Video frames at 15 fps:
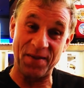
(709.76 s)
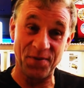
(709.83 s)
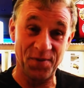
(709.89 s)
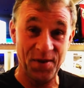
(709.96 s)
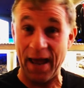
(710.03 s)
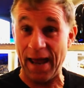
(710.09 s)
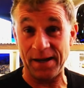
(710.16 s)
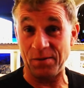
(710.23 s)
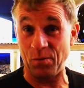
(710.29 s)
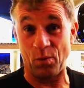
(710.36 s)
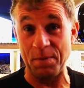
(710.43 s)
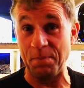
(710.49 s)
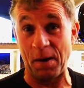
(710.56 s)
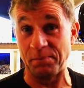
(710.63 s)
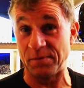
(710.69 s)
then
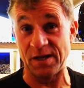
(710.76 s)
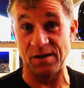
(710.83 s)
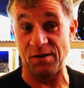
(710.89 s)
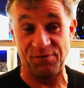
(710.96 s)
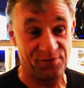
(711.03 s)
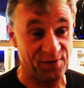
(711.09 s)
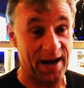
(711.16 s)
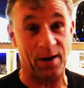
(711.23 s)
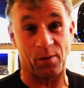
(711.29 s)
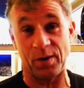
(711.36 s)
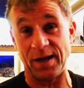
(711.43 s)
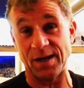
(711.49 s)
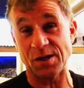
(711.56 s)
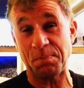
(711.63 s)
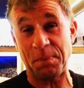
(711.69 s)
we bumped into
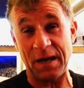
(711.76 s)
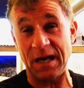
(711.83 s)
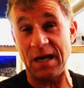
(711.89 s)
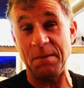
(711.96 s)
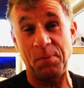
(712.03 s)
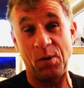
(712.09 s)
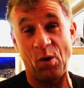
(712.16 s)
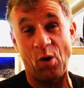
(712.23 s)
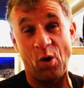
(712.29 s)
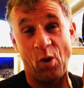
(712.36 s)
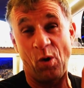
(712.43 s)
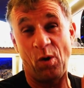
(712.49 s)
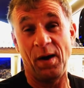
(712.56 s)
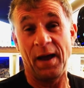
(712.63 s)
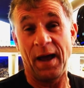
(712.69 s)
various
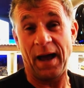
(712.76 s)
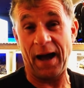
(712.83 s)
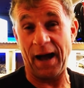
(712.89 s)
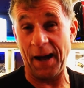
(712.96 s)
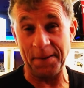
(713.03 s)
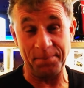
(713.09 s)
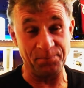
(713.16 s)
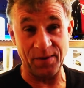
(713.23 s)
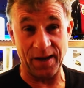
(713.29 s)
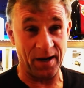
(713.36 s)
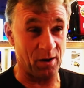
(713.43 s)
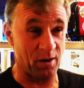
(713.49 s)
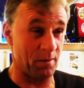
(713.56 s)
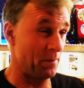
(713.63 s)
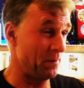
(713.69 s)
people that
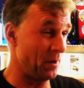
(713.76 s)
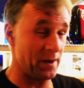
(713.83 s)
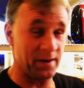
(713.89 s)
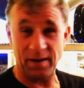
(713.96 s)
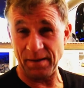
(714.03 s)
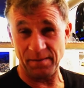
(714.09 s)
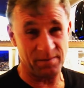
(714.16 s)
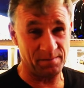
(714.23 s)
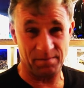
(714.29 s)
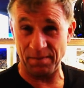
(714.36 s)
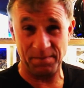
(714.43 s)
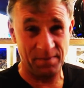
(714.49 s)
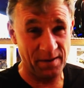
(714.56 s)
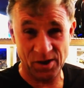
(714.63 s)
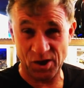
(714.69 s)
are
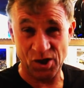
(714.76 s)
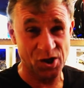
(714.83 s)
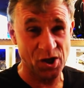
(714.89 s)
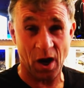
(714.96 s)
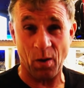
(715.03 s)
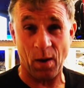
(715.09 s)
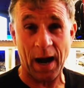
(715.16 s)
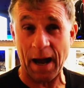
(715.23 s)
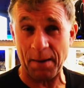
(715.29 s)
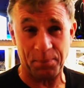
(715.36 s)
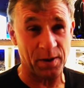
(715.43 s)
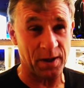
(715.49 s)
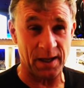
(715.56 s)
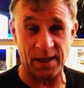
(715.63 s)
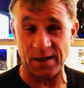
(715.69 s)
so
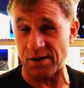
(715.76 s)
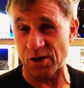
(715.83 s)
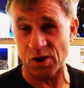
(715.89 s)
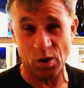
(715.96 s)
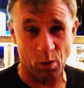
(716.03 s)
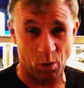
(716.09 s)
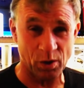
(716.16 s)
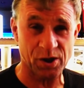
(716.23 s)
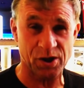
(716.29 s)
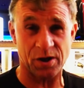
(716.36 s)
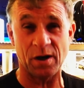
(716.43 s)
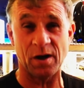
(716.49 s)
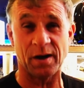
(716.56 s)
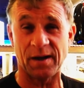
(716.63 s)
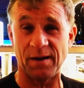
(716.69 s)
happy to talk to
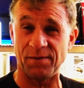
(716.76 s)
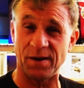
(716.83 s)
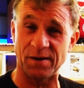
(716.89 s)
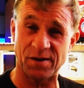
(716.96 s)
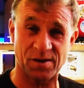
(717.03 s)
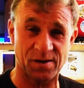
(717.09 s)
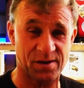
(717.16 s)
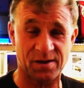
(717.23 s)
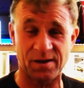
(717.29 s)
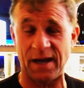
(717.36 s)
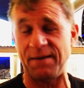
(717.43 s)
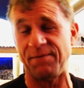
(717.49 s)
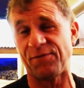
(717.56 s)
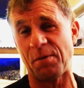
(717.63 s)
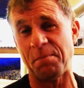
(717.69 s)
you, give you
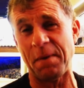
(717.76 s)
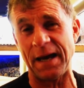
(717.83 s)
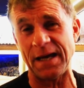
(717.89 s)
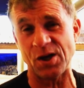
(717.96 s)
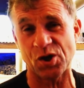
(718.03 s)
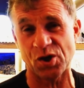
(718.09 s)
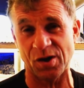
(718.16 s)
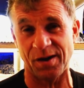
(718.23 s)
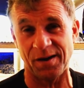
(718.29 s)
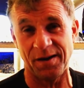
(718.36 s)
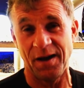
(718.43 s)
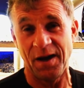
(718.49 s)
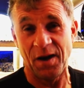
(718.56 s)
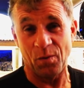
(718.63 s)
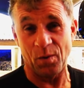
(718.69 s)
information.
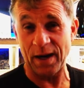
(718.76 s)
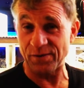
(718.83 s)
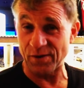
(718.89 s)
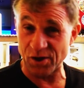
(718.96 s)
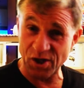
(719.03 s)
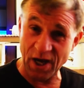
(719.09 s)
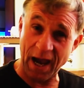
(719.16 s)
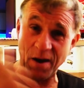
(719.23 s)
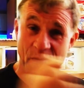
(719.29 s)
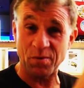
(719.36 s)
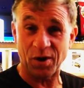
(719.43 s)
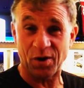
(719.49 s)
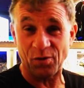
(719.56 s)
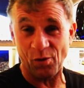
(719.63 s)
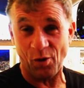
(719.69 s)
We had the
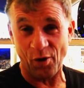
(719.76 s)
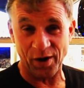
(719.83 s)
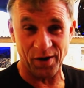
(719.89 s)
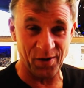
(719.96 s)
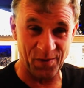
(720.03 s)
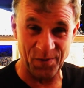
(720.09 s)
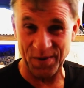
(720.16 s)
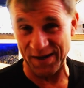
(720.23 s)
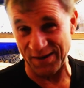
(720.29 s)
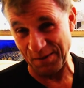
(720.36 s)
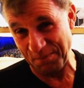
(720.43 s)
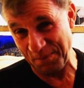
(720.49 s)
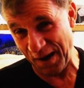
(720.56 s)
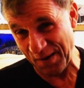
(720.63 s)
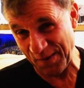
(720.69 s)
town crier, we had the
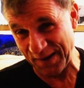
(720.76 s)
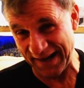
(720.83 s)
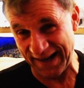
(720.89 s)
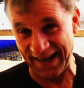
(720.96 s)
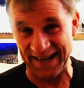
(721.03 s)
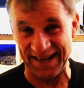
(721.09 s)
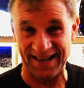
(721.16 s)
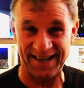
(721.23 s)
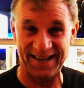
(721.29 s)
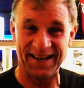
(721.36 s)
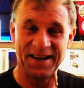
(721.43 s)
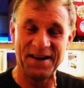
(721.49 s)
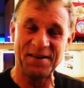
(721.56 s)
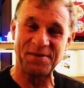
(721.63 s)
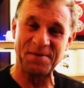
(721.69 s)
poet lady
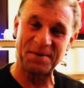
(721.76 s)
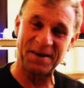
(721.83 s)
from